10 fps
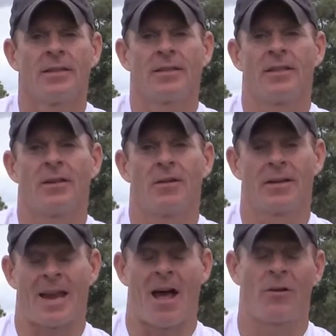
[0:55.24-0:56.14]
you know,
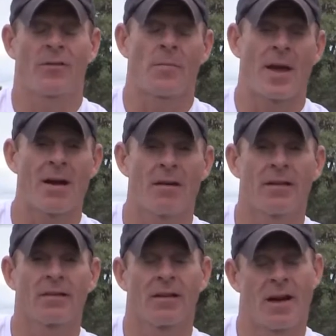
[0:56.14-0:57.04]
now as a
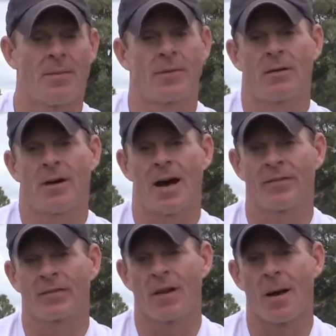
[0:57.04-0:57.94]
parent,
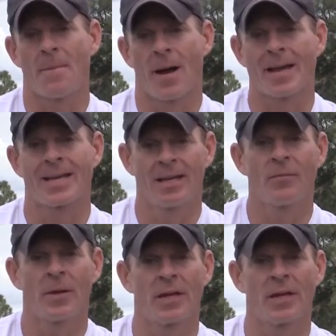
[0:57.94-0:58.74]
obviously I'm my kid's